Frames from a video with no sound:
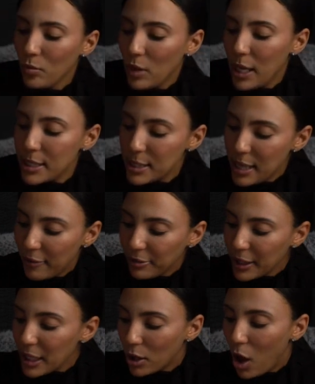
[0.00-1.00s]
It's
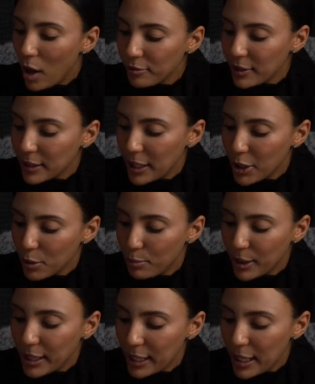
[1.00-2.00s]
definitely a conflict that you're
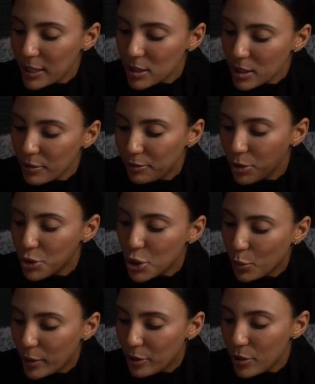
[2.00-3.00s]
bringing into the
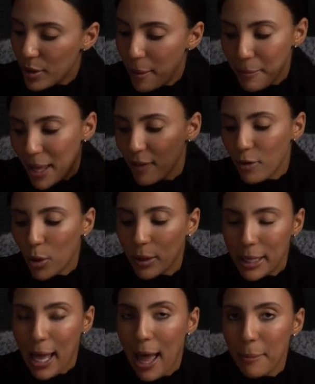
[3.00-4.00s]
future with you that may have
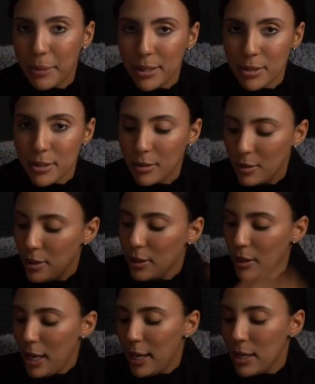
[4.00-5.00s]
already happened,
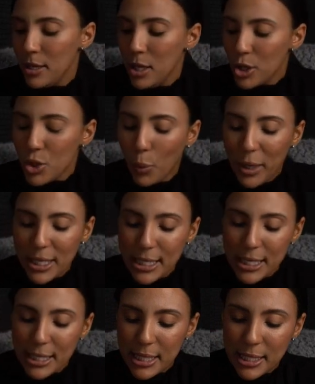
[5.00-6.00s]
okay? So what is
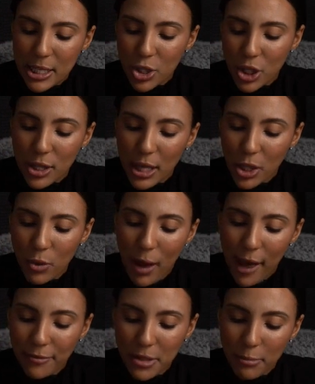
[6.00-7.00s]
this decision that you
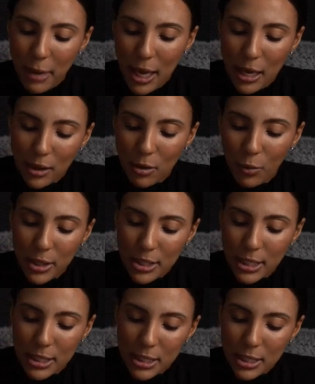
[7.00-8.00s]
have to make? What is
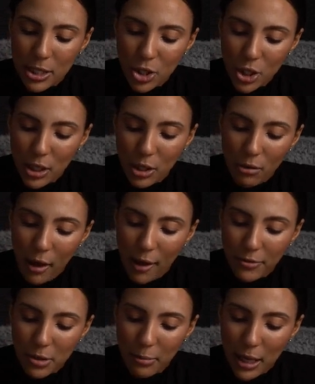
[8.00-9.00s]
the decision that you
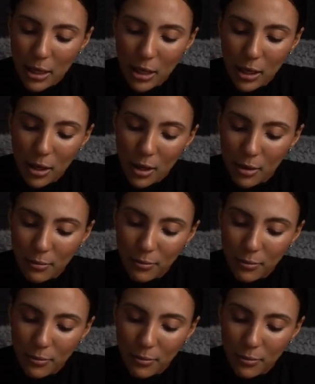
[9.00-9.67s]
have to make here